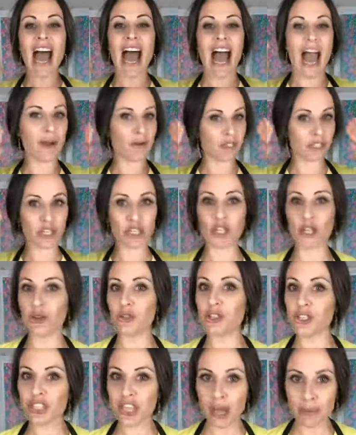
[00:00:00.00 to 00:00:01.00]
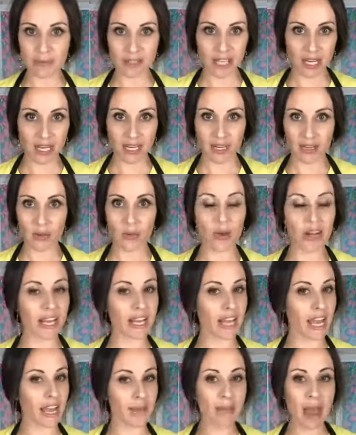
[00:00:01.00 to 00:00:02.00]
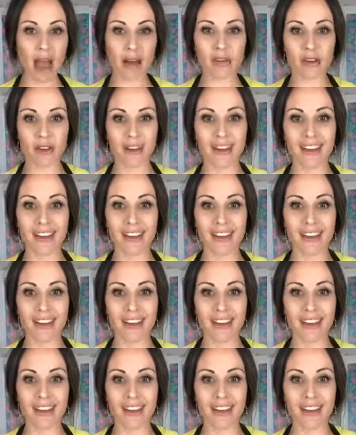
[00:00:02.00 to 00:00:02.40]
I was a huge skeptic when it came out.